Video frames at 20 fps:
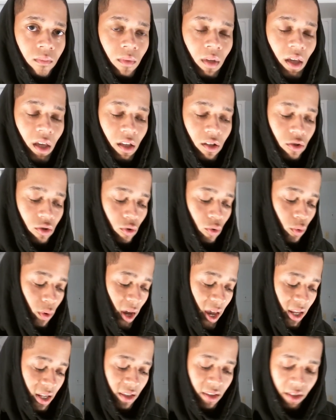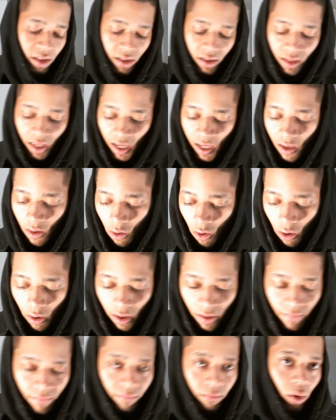into anything they are
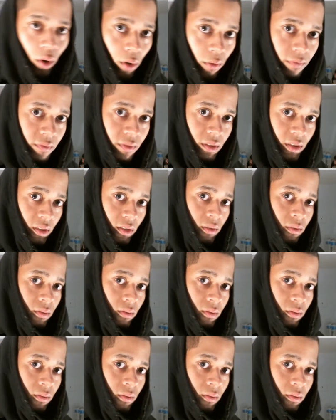involved in.